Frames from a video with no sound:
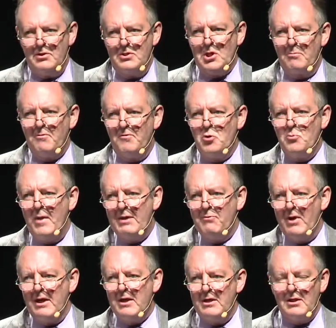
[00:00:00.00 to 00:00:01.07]
Some of you may
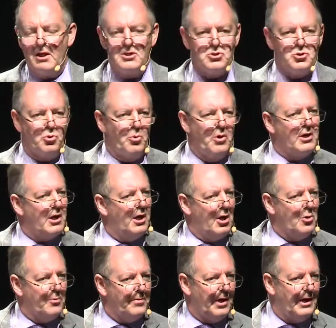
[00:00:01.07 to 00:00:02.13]
recognize your work. I
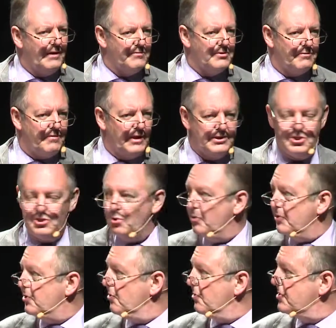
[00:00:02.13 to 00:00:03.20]
hope I haven't offended
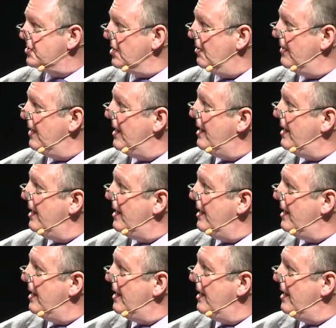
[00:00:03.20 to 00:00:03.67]
you in doing so.